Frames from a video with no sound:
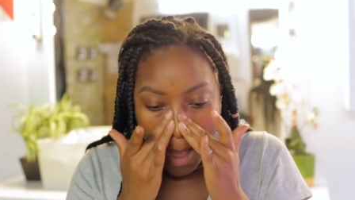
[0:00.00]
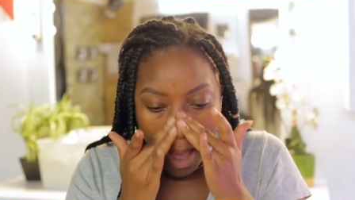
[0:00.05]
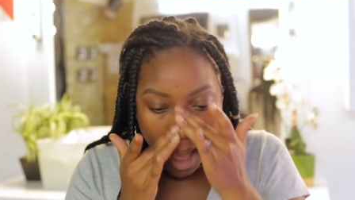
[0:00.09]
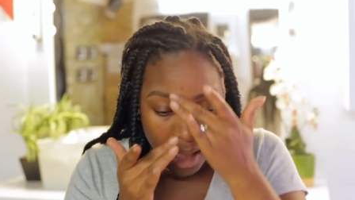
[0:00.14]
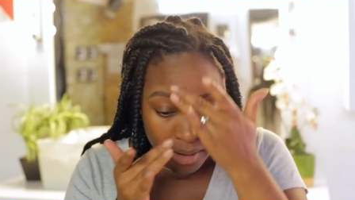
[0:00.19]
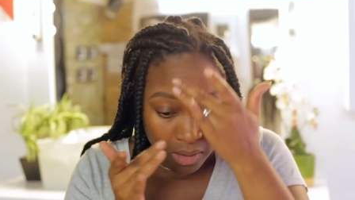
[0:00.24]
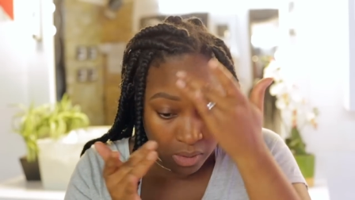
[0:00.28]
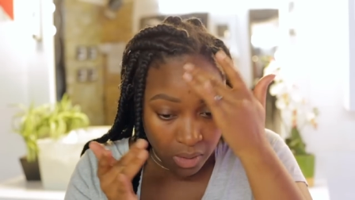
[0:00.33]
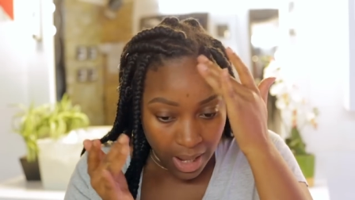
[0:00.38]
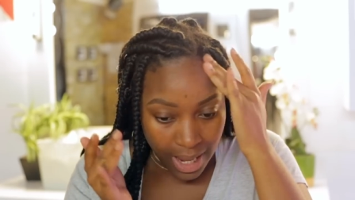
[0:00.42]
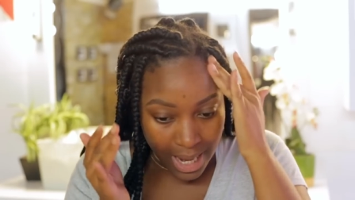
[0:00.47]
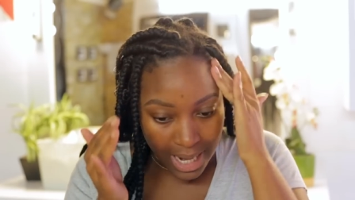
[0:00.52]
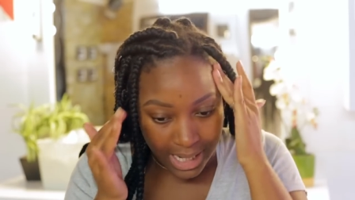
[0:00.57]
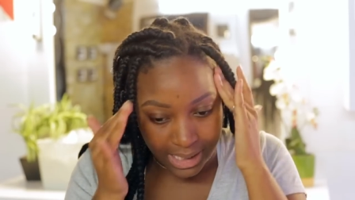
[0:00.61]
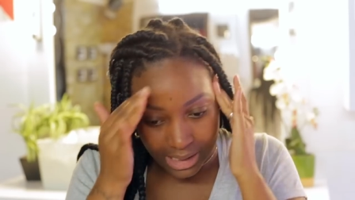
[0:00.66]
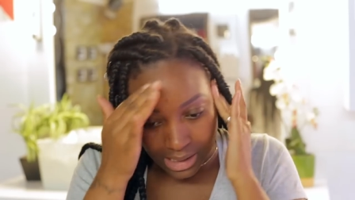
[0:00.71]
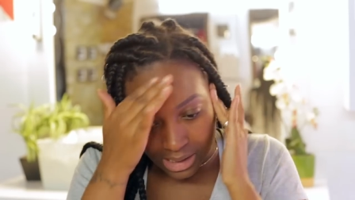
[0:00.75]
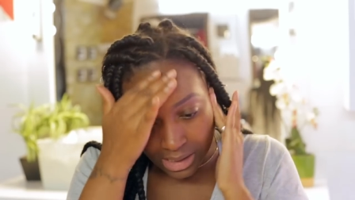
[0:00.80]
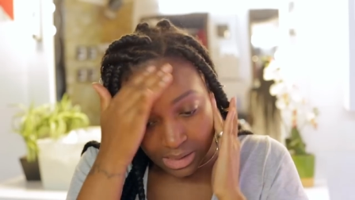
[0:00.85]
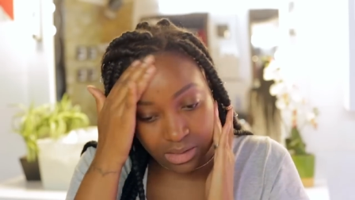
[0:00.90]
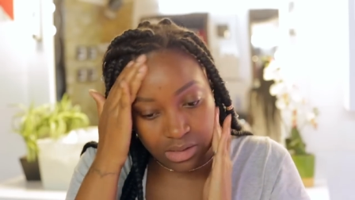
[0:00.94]
I got
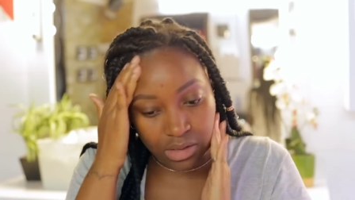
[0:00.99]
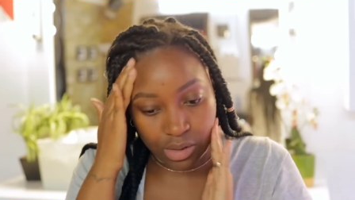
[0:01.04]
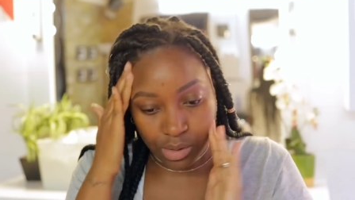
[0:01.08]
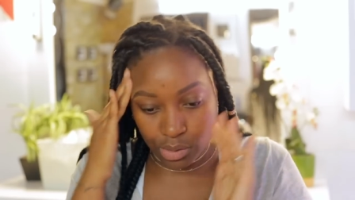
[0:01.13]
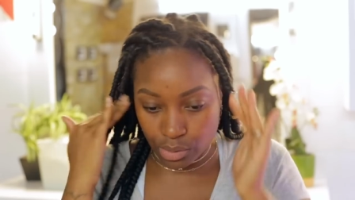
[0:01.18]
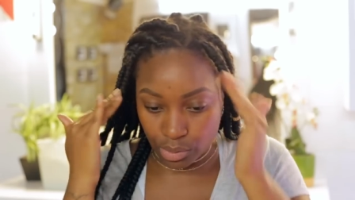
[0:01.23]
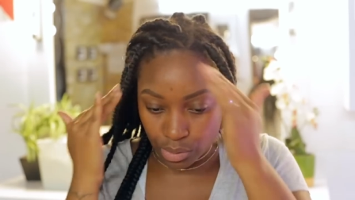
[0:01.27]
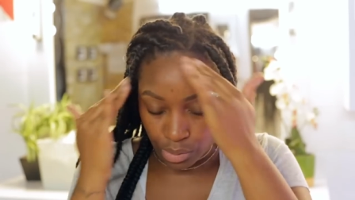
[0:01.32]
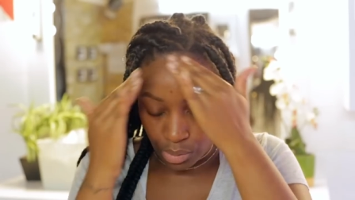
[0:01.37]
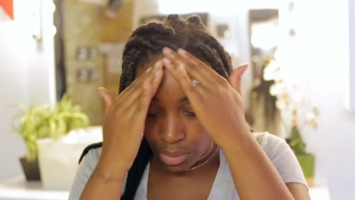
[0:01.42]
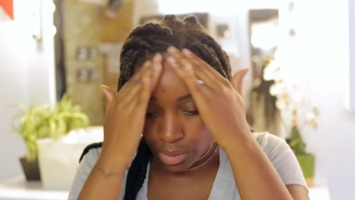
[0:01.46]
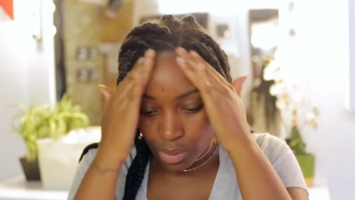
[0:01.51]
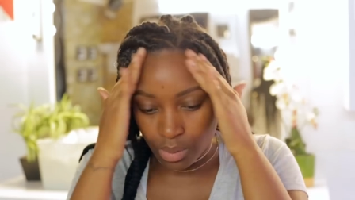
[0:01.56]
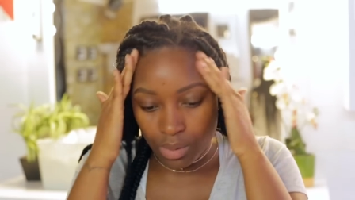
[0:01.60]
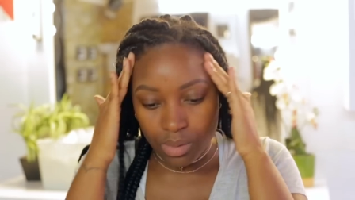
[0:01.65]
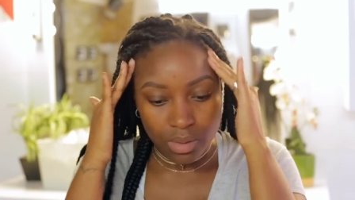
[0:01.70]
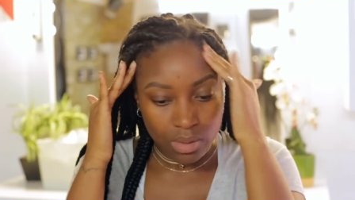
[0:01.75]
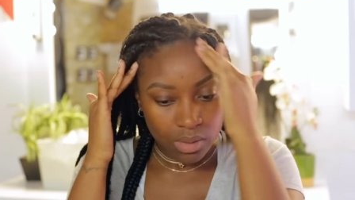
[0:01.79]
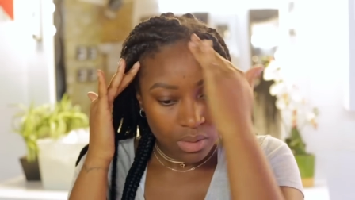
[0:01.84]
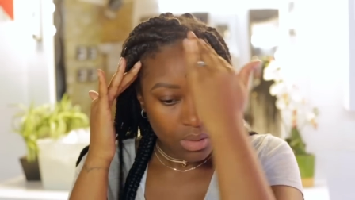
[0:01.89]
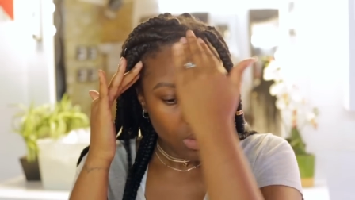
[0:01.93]
added to
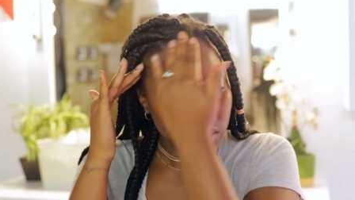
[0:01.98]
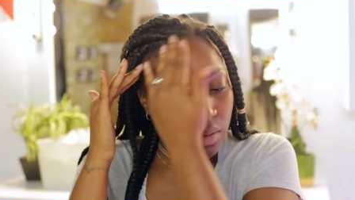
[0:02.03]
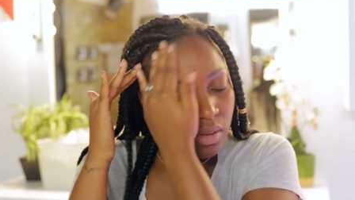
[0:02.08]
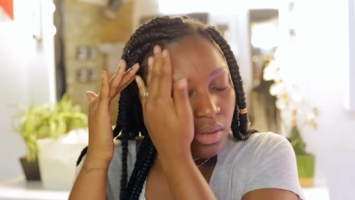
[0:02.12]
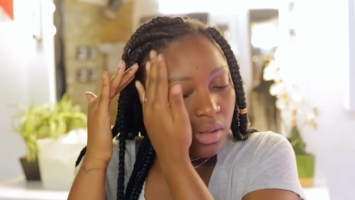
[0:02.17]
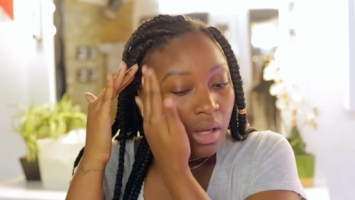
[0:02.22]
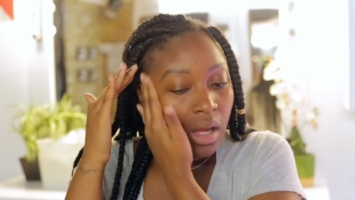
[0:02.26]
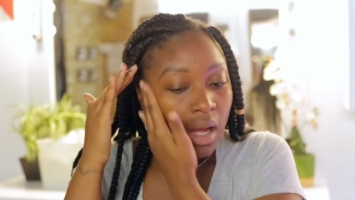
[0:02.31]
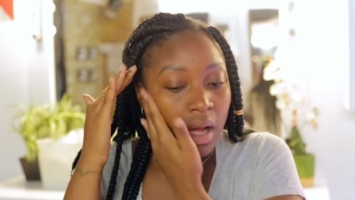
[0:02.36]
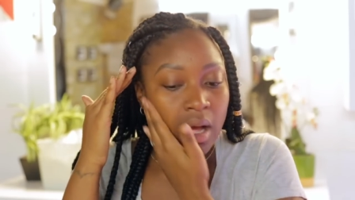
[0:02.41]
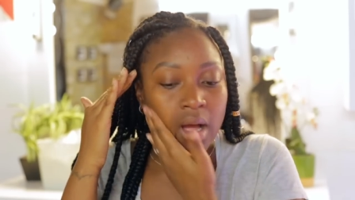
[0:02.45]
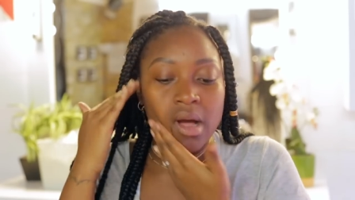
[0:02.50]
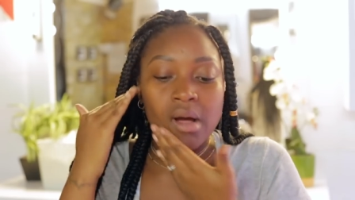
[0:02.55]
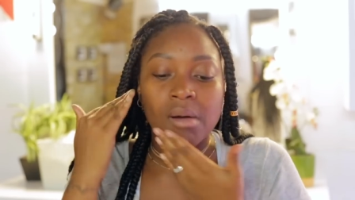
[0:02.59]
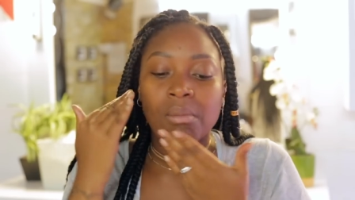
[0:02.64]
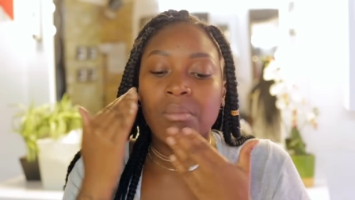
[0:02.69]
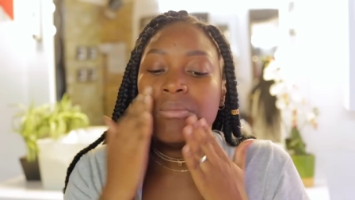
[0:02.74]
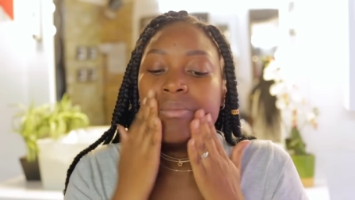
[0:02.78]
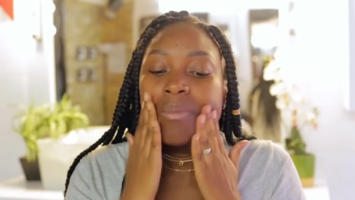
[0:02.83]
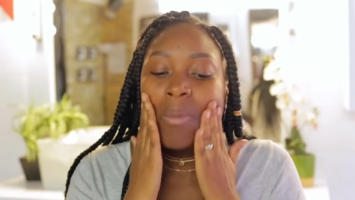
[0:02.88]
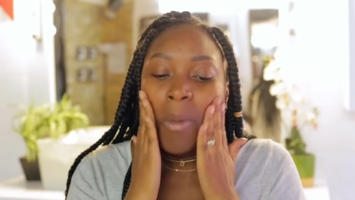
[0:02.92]

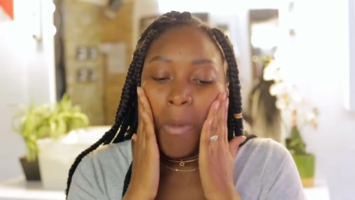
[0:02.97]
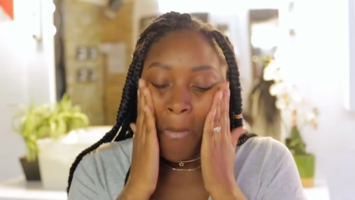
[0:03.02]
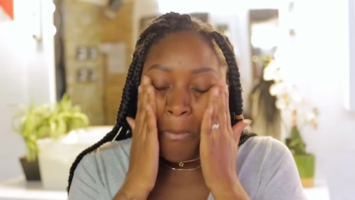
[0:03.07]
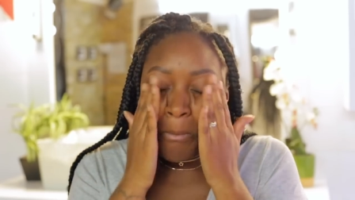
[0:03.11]
um,